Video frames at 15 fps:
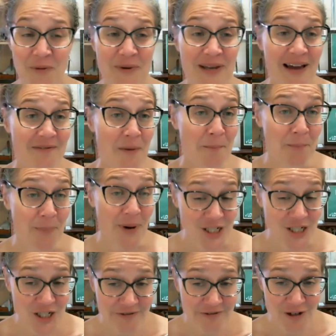We have a
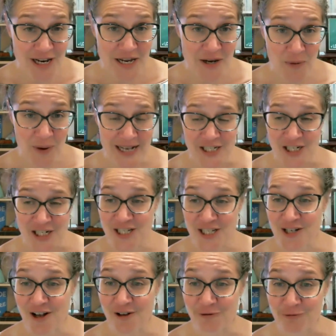bunch of great
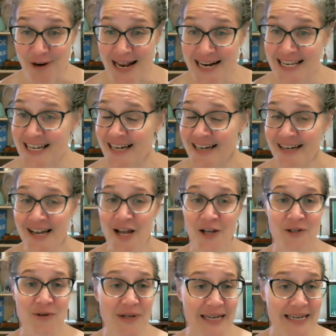questions already.
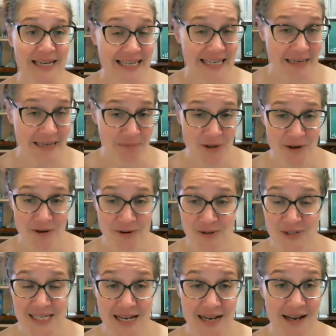You can keep
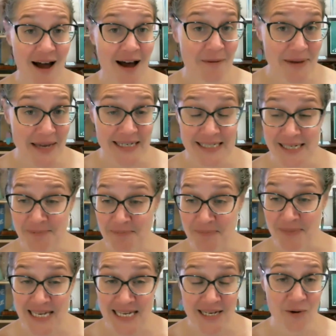those coming to
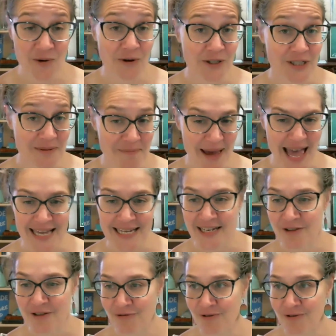me or to
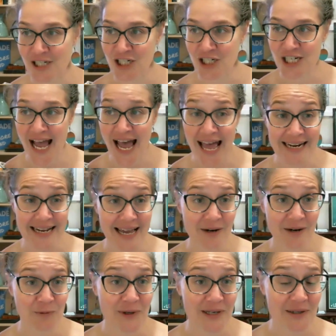Maggie through the chat,
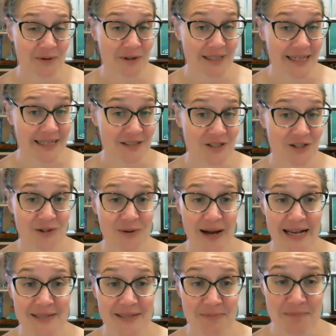and we will get to
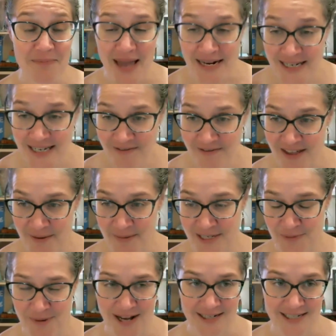as many of them
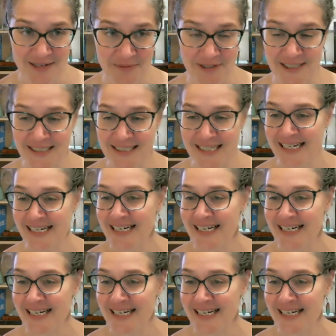as possible.